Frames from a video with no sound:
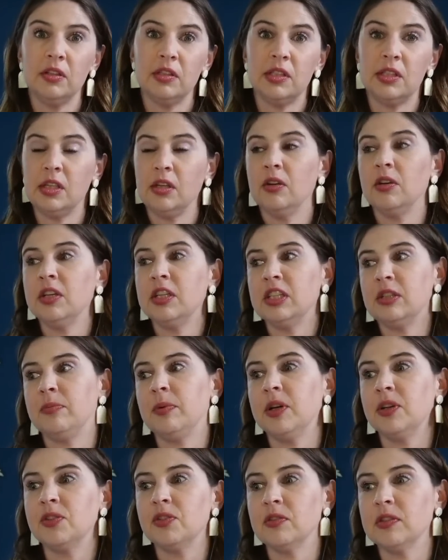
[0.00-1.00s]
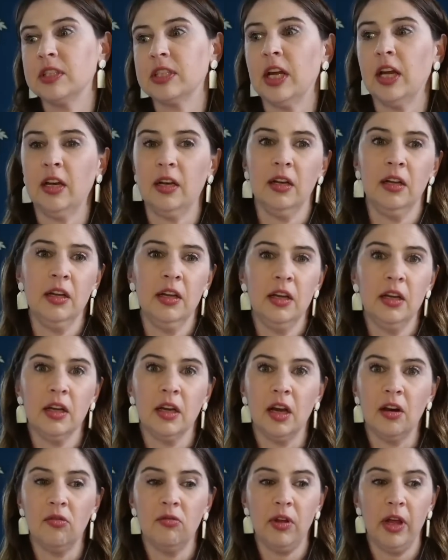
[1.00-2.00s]
to his spiritual son.
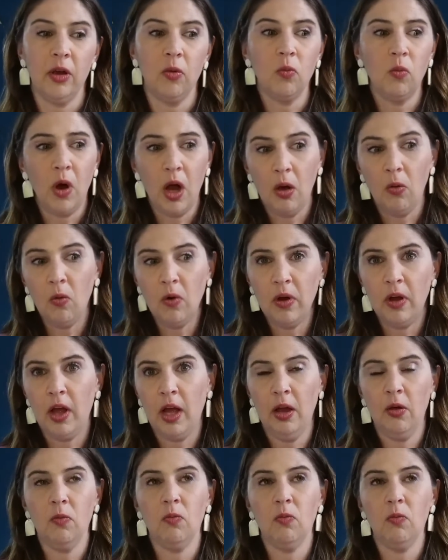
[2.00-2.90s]
Kind of like what will I